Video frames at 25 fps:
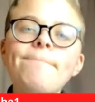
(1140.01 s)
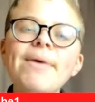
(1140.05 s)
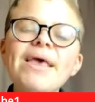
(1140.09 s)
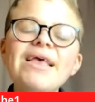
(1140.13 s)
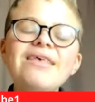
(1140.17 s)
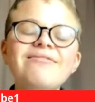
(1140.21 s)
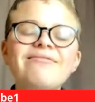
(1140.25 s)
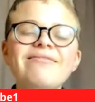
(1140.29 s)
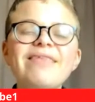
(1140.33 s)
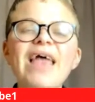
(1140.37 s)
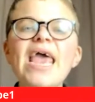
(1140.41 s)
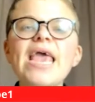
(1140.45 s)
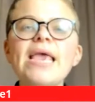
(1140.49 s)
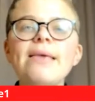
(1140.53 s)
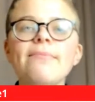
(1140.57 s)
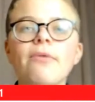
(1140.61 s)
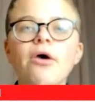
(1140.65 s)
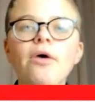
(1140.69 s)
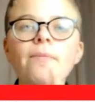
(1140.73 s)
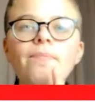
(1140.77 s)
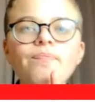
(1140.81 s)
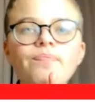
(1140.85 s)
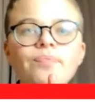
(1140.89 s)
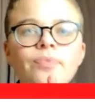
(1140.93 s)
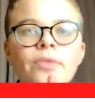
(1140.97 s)
Big
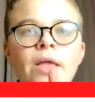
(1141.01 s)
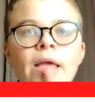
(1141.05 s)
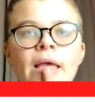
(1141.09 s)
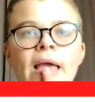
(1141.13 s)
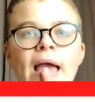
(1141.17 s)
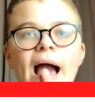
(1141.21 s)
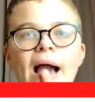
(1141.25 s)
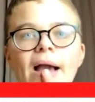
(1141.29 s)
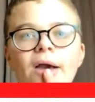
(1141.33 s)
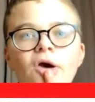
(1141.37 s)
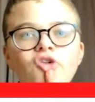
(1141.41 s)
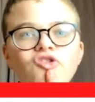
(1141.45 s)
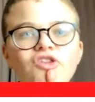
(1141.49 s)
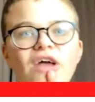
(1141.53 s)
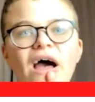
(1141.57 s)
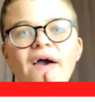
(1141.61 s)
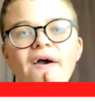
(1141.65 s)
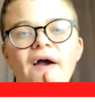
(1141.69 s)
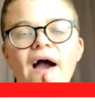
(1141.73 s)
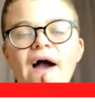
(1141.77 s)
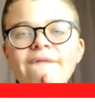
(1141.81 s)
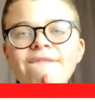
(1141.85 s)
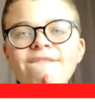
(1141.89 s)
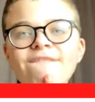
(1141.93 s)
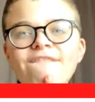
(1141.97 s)
statement, because
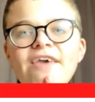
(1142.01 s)
I